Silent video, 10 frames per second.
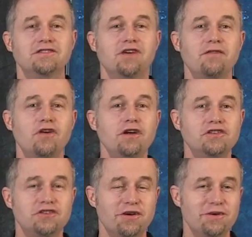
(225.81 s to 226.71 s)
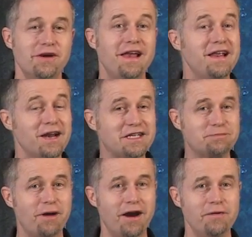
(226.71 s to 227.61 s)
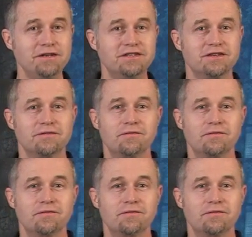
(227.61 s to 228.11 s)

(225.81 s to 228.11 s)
So I'm going to do a little experiment.